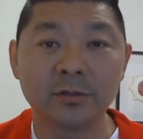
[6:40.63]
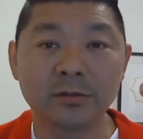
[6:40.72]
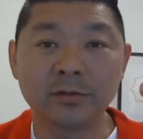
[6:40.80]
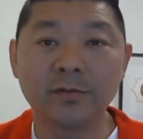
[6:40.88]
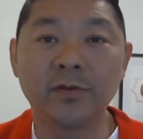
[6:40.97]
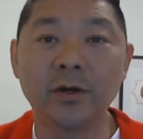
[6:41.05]

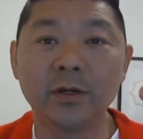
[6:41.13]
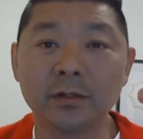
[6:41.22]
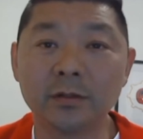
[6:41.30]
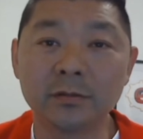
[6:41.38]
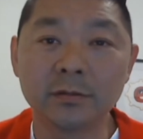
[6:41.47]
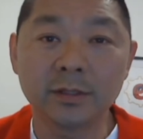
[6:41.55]
to
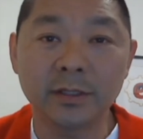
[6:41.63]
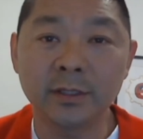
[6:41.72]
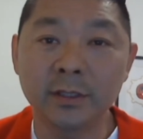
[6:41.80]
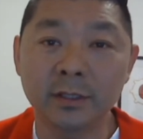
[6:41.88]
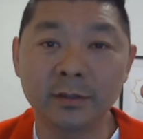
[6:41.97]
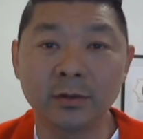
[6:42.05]
follow
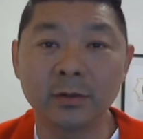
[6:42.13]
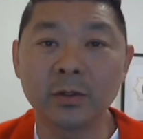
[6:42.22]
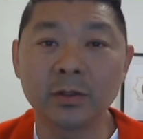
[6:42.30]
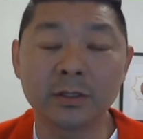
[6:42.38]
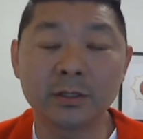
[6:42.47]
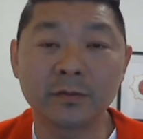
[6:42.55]
in
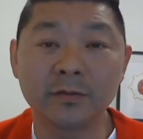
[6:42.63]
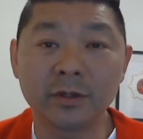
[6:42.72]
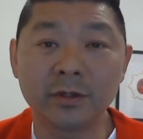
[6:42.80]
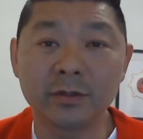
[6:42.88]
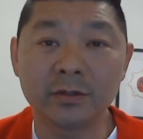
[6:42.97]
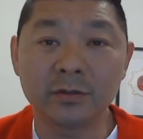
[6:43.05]
order
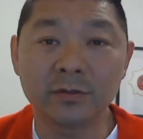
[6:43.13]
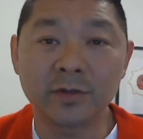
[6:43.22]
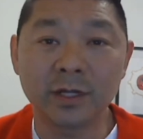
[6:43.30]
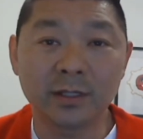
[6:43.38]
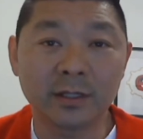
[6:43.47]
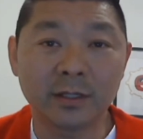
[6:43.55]
for you to
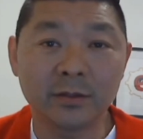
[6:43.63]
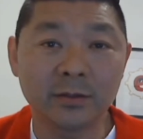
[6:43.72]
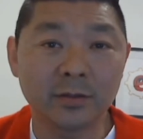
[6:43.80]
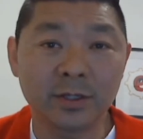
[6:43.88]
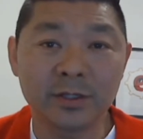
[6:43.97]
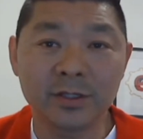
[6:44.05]

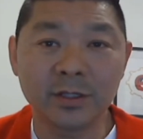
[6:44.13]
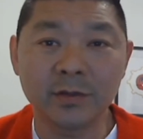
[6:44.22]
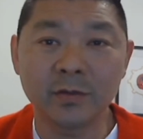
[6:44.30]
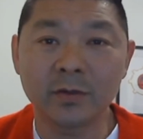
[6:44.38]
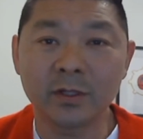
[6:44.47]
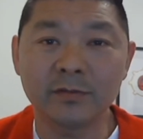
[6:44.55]
validate your
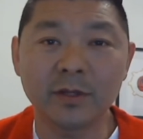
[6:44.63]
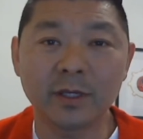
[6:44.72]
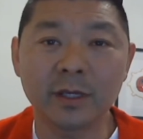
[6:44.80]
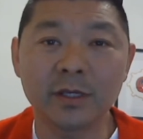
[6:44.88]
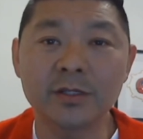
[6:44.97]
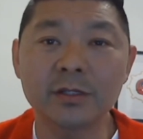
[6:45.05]
engineering
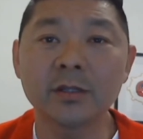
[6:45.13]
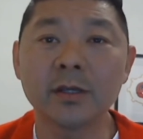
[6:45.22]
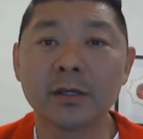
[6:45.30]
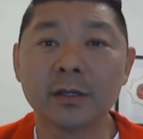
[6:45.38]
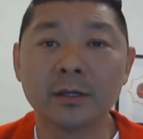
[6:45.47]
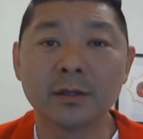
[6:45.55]
qualification.
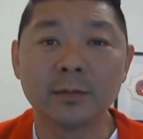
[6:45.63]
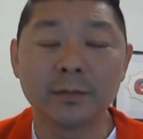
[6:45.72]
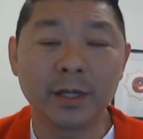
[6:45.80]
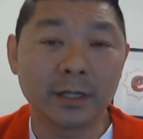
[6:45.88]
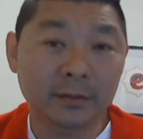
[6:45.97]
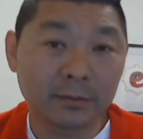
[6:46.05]

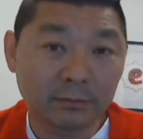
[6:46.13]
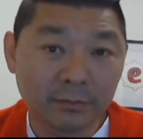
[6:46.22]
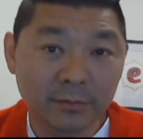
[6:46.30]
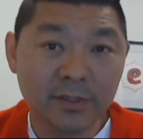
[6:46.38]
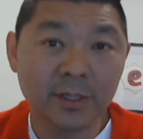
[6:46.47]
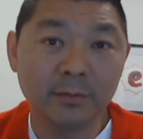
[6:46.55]
But
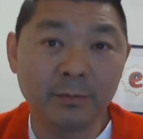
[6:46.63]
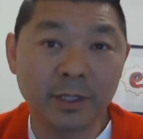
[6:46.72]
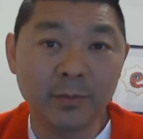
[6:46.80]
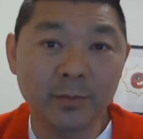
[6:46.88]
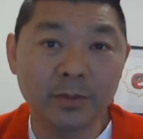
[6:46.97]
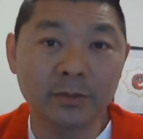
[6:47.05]
some
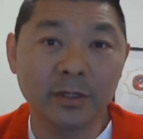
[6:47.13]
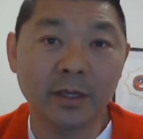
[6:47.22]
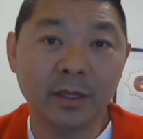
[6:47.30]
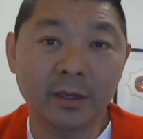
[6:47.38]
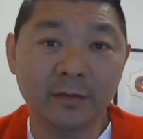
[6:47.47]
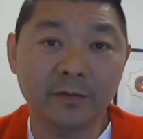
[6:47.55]
people,
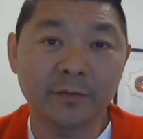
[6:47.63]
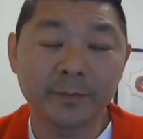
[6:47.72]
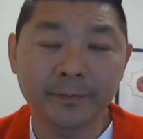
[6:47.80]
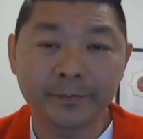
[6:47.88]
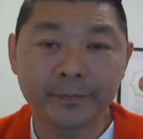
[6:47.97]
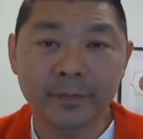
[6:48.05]
they have
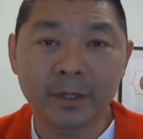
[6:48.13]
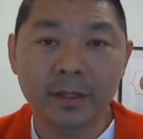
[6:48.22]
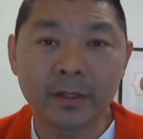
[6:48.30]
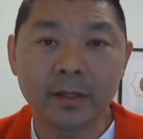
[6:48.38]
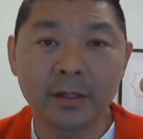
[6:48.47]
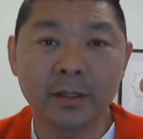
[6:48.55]

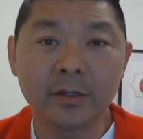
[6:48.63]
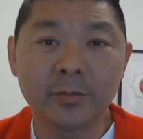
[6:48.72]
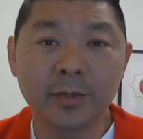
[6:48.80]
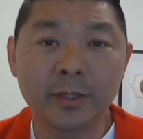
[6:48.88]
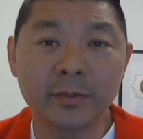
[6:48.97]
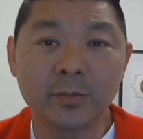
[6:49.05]
a
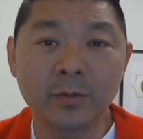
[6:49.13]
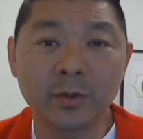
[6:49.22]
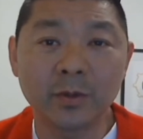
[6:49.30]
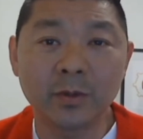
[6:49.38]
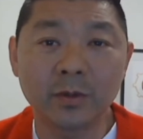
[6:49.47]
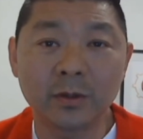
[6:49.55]
little bit
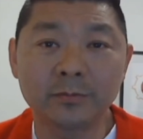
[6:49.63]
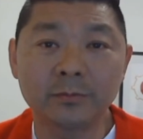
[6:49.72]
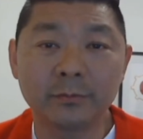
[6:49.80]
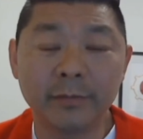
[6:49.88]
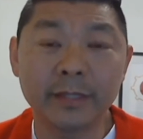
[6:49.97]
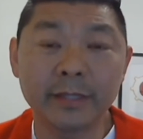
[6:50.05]
more
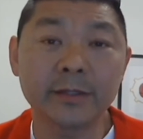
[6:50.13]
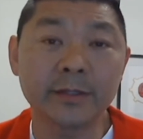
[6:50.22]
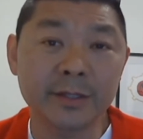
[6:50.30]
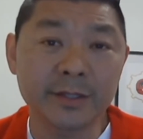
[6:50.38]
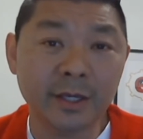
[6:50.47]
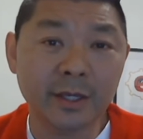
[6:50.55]
better
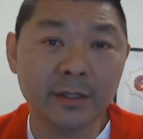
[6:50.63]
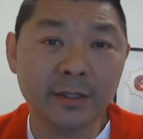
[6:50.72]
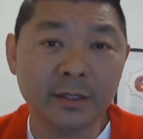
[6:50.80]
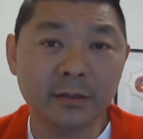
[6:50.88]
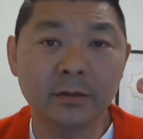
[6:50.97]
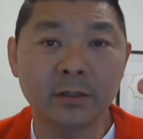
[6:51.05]

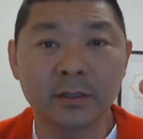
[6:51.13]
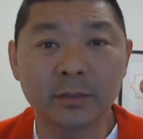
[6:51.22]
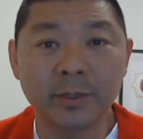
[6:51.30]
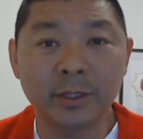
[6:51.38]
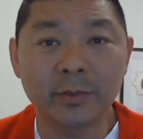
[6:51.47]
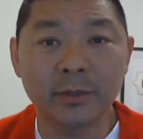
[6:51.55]
understanding.
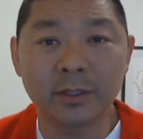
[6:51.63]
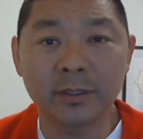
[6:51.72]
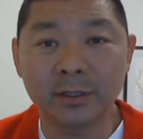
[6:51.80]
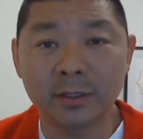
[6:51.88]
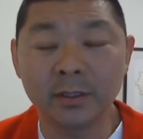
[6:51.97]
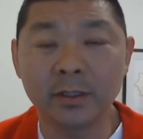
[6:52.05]
Other people,
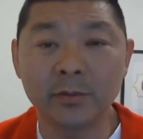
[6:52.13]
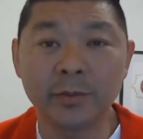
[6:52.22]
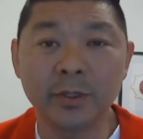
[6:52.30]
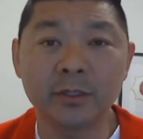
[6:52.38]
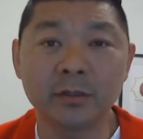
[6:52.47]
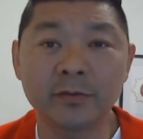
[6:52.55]
they need a
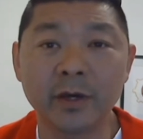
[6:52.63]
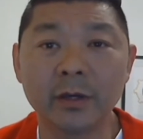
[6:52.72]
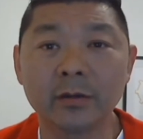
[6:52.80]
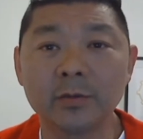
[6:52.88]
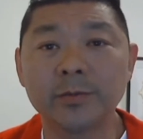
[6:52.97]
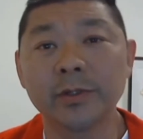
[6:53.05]
little bit of
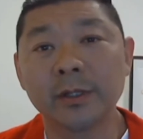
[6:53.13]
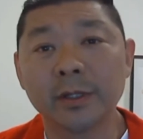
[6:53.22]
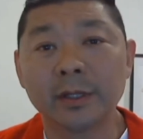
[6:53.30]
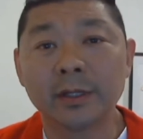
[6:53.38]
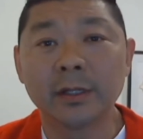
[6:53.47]
help.